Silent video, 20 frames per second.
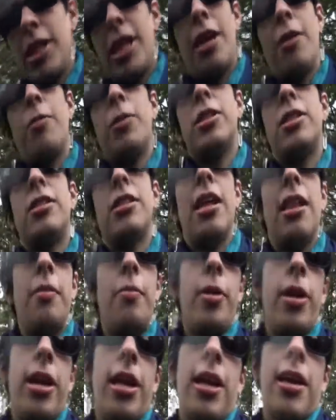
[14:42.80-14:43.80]
Today we're
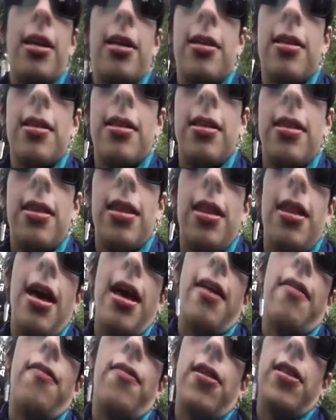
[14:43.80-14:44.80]
celebrating the
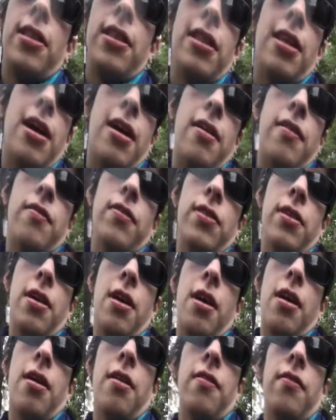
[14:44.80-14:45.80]
life and the love of
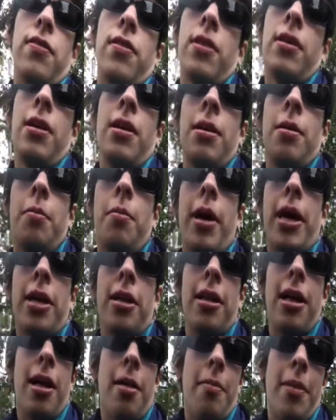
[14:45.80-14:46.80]

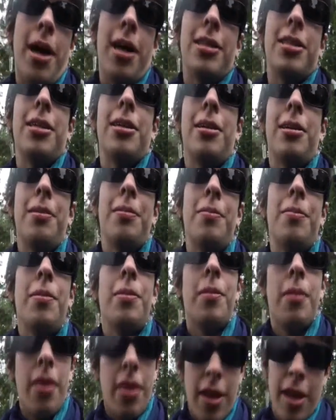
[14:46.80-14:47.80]
Michael L. Malta,
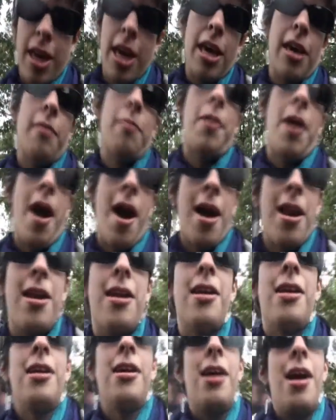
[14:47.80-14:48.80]
the king of pot.
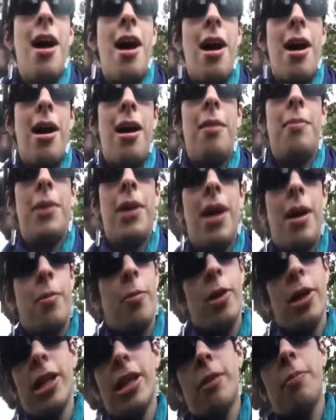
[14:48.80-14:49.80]

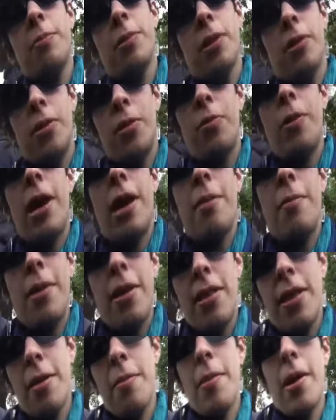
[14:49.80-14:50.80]
I'm really blown away
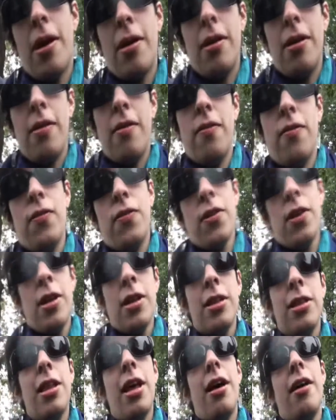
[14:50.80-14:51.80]
by the amount of
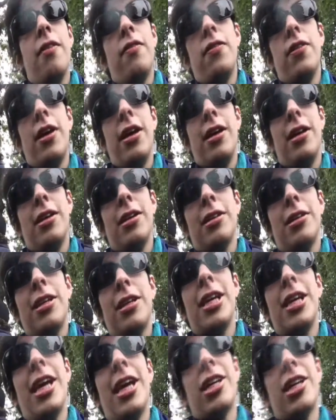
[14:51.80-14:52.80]
love
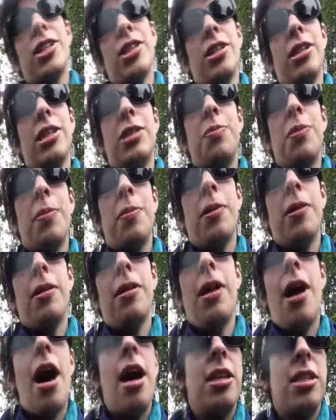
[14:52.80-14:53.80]
and connection these people,
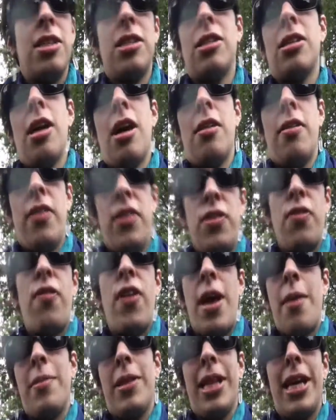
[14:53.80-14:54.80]
us, this
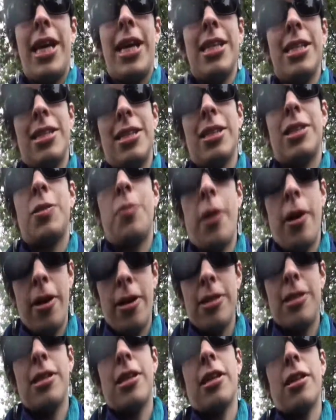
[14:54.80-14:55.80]
family is
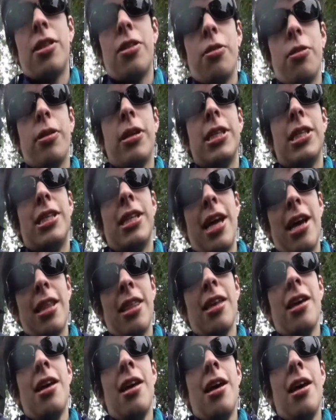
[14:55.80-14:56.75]
experiencing through his death.